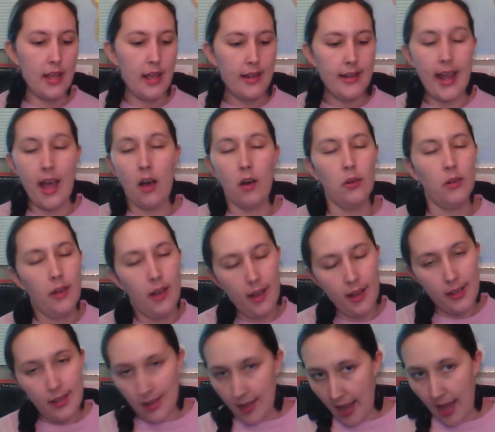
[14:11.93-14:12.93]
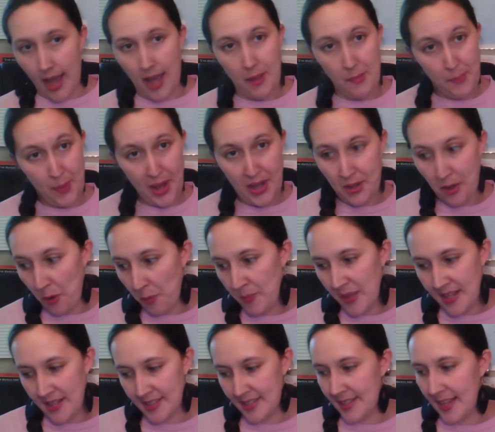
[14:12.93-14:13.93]
Now, I am by no
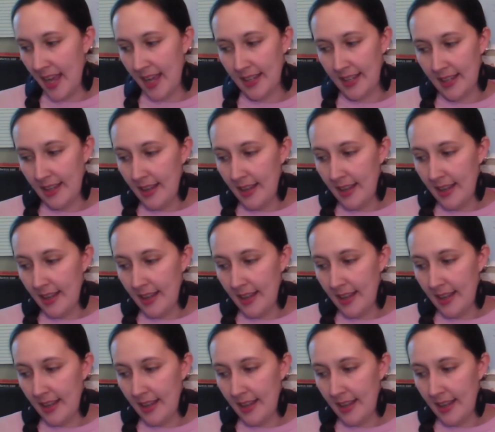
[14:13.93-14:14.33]
means not